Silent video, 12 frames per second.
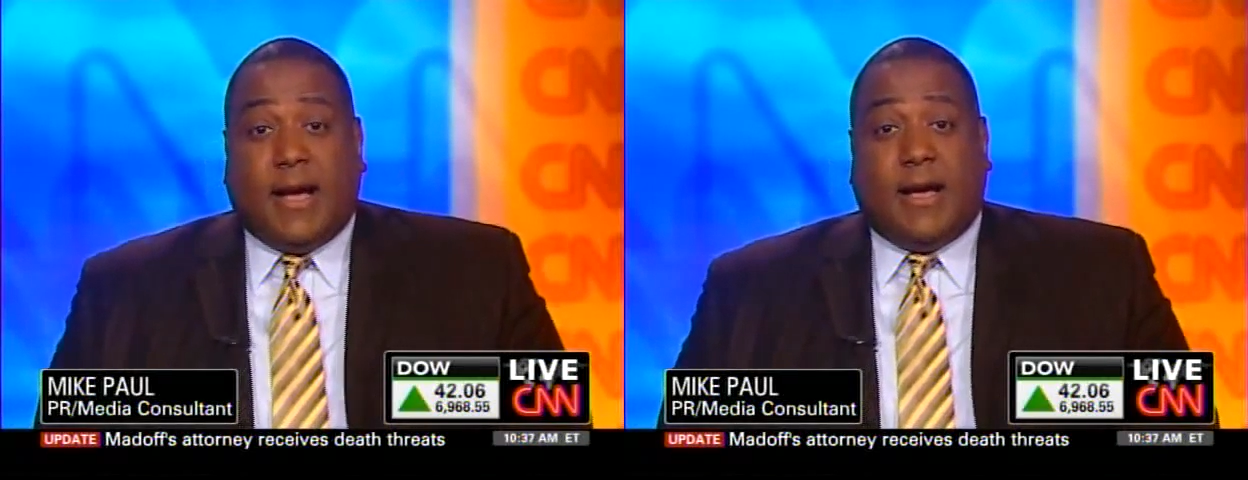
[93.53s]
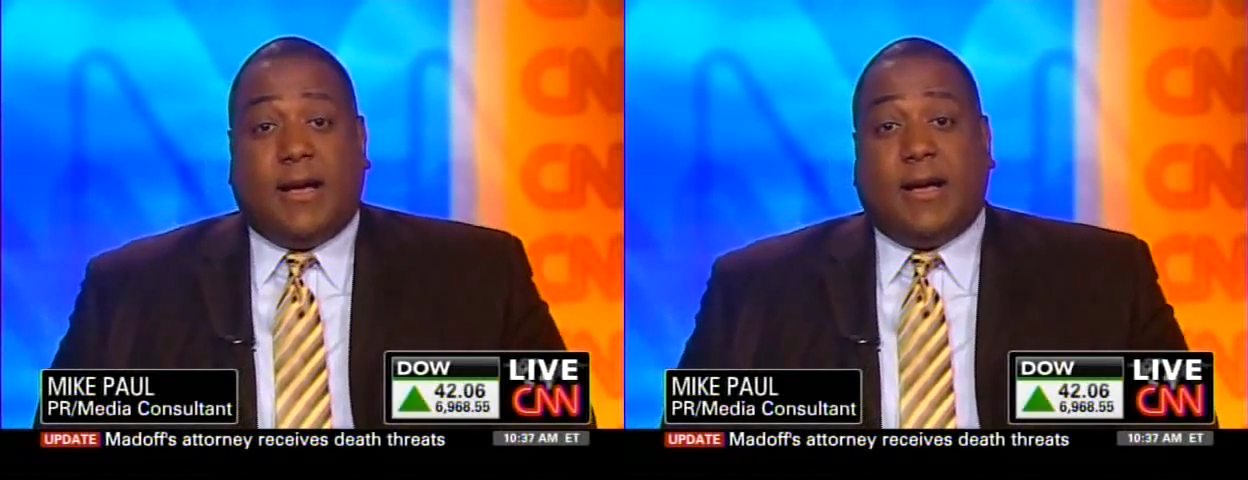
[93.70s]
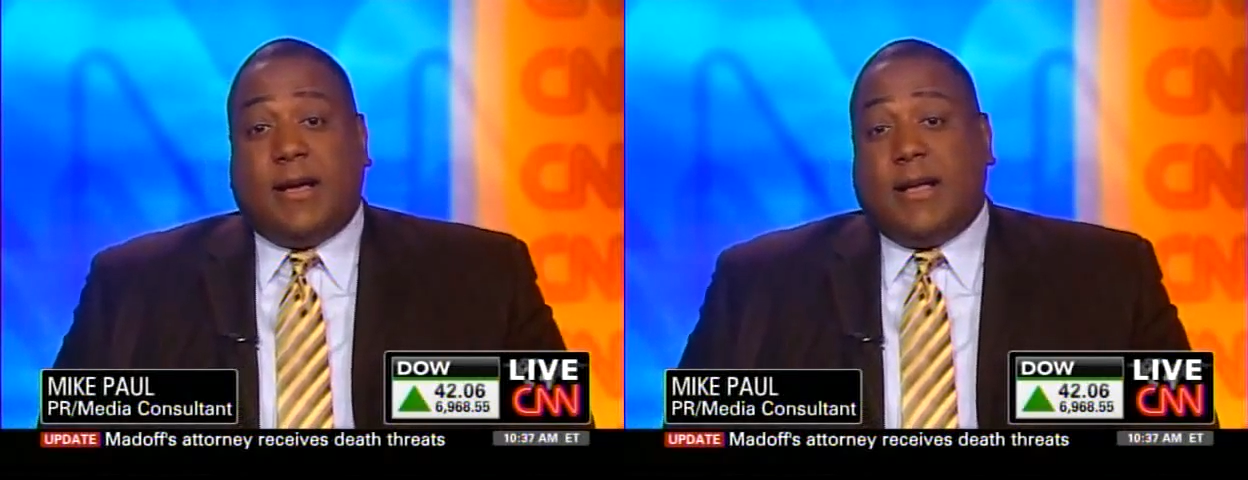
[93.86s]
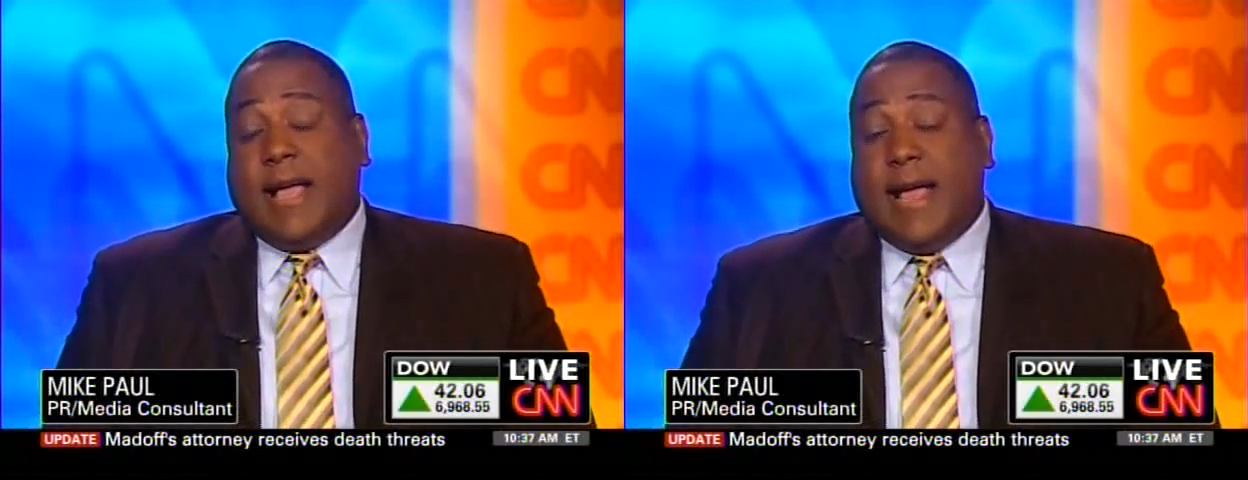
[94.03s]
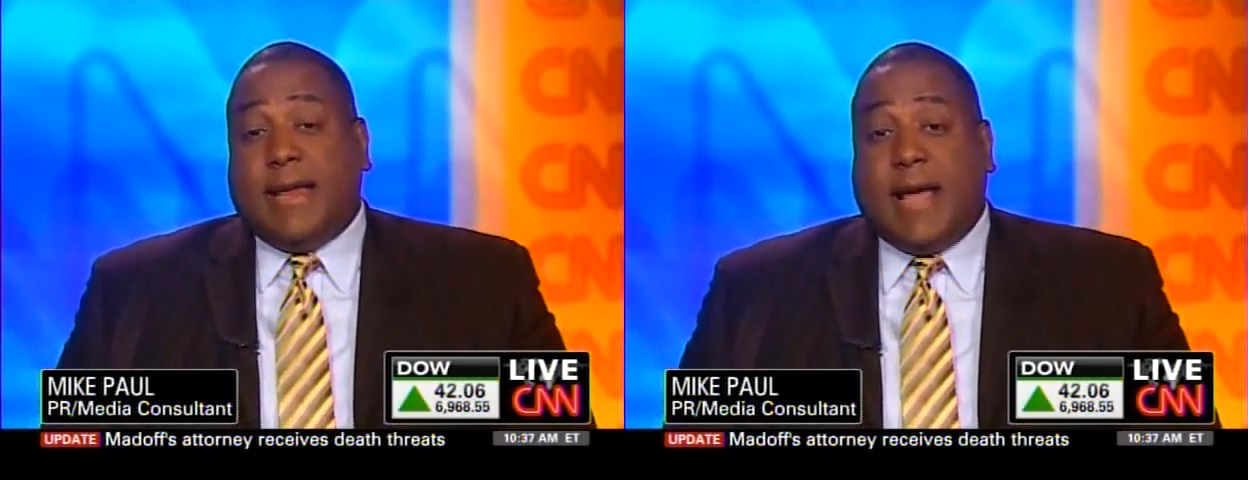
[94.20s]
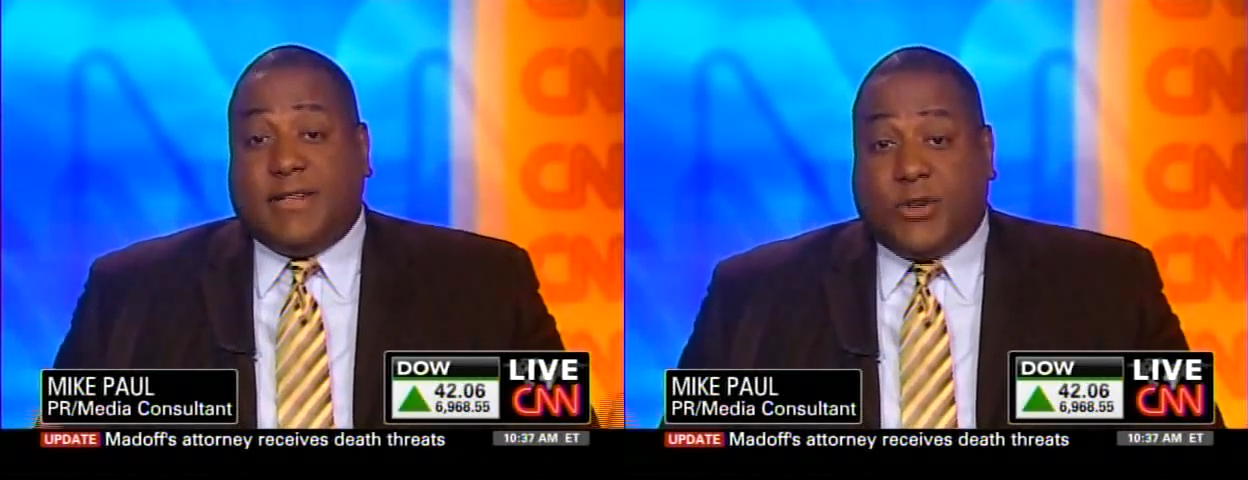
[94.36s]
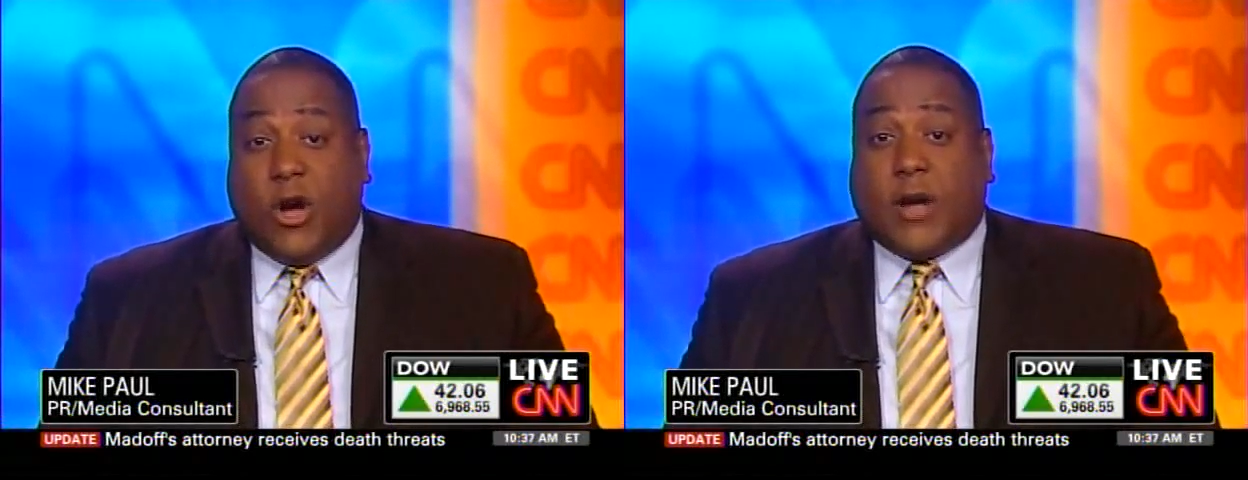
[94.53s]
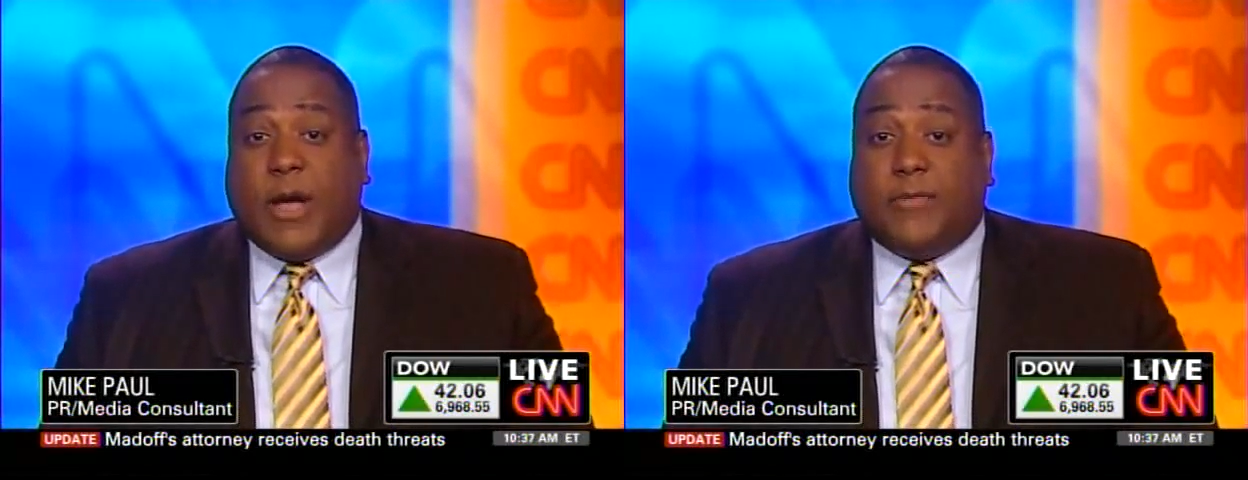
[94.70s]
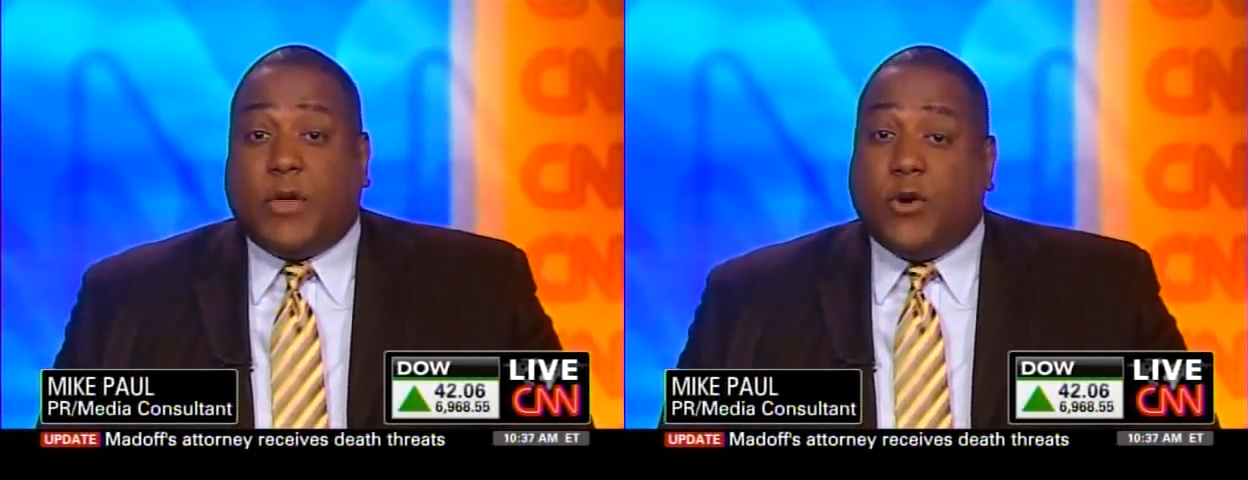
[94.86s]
And talk about